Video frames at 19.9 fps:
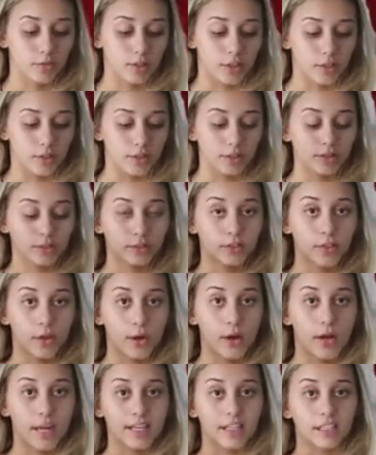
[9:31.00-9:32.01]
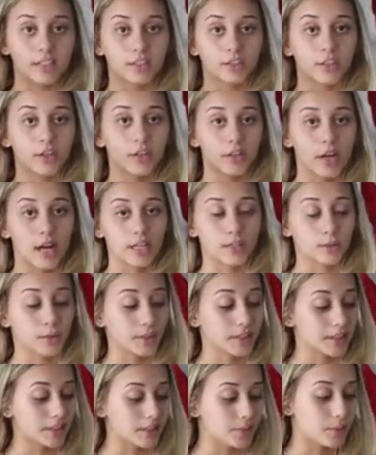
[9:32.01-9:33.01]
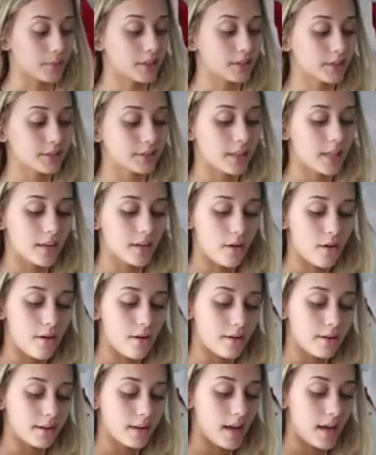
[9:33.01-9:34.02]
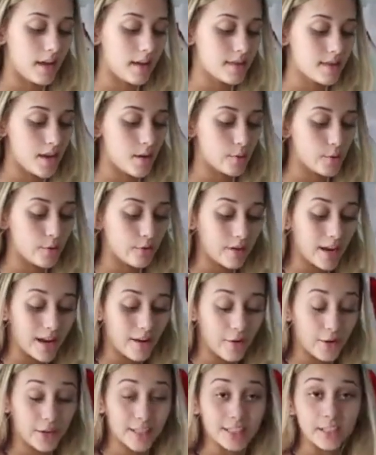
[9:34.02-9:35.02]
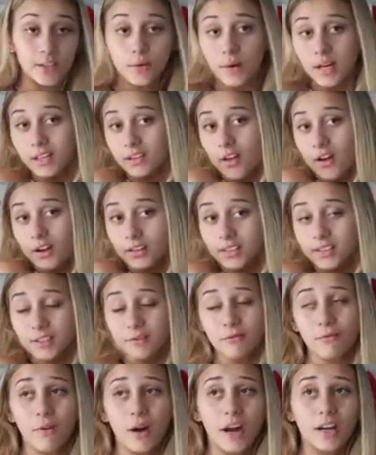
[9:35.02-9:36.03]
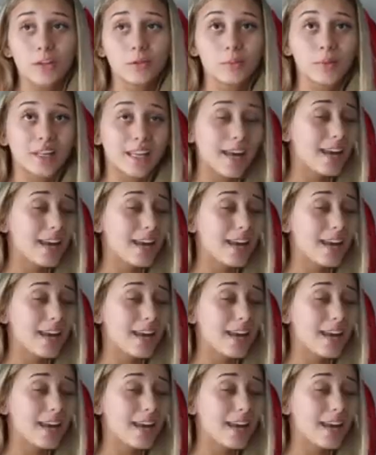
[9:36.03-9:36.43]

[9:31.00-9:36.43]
super cute, so I'm going to show you guys what this one looks like on, and then we'll get on into our last and final